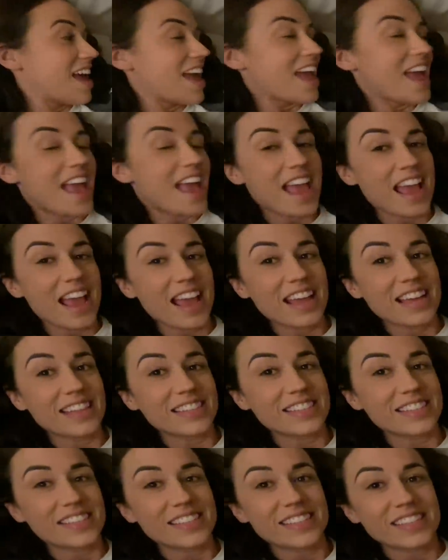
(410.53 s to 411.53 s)

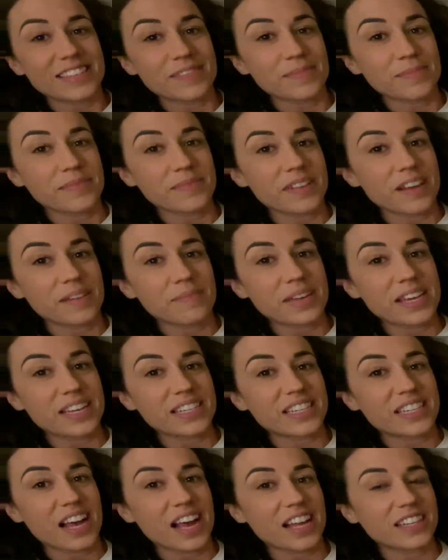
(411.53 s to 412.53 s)
hates being
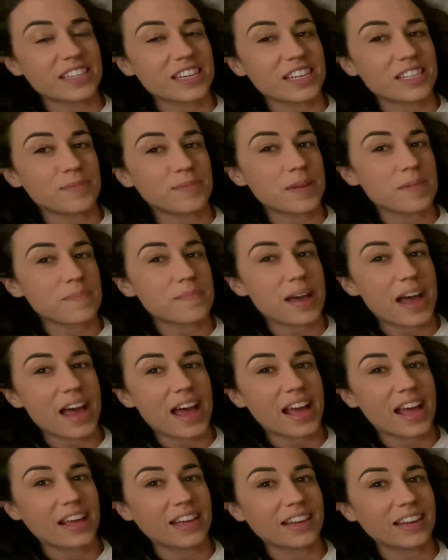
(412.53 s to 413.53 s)
touched, hates being
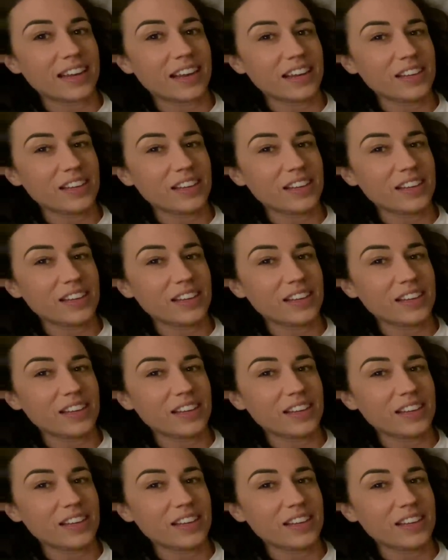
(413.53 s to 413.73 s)
pet.